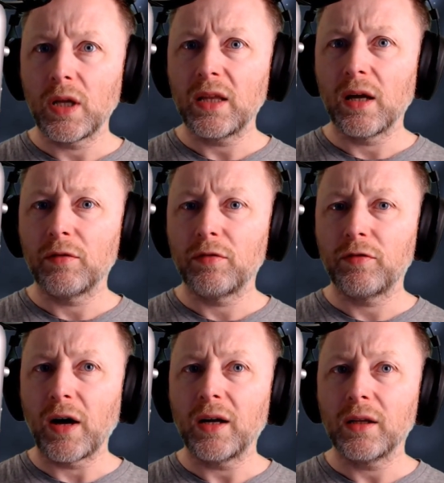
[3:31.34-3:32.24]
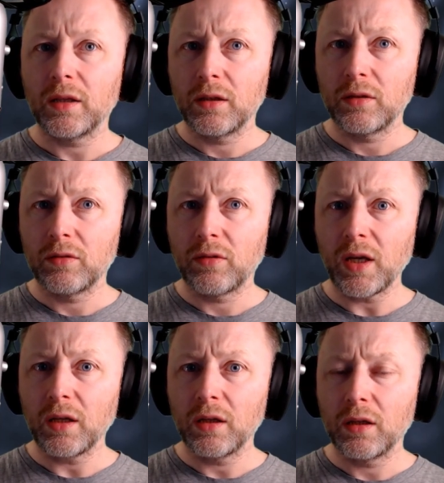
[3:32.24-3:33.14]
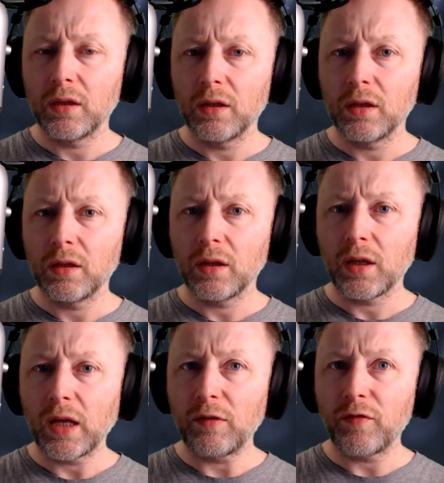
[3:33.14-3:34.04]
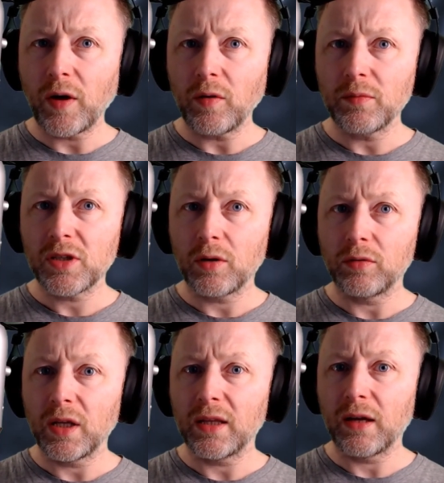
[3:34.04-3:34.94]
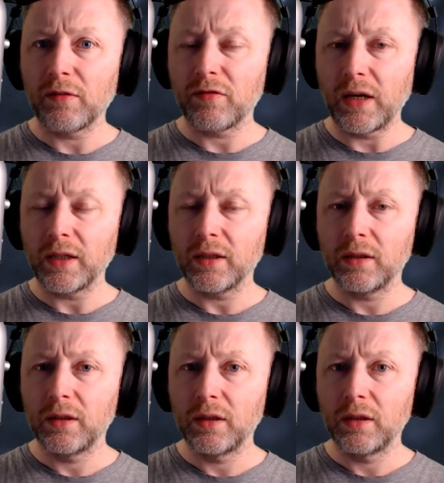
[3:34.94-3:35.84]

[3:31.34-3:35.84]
needing a fart. Right? He felt himself needing a fart.